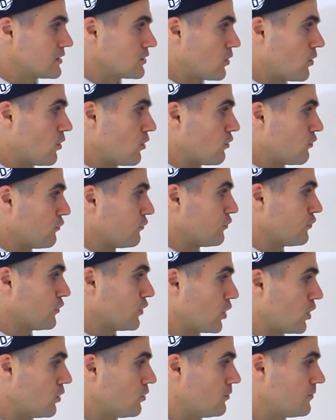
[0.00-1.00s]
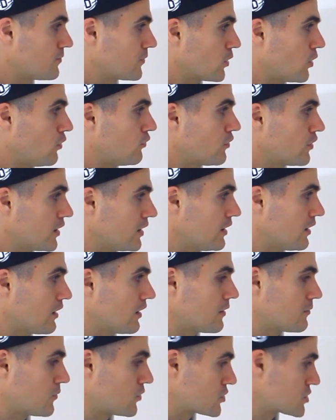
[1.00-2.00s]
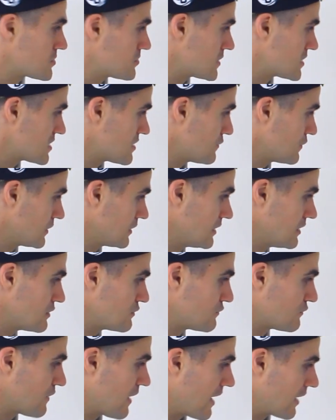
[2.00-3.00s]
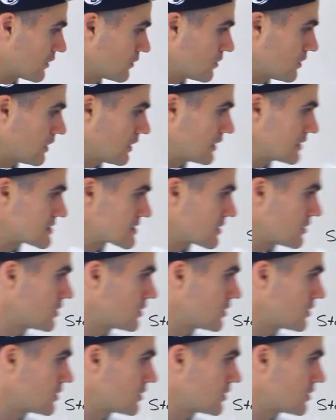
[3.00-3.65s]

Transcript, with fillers: The whole flow over here, and more specifically the factoring, it's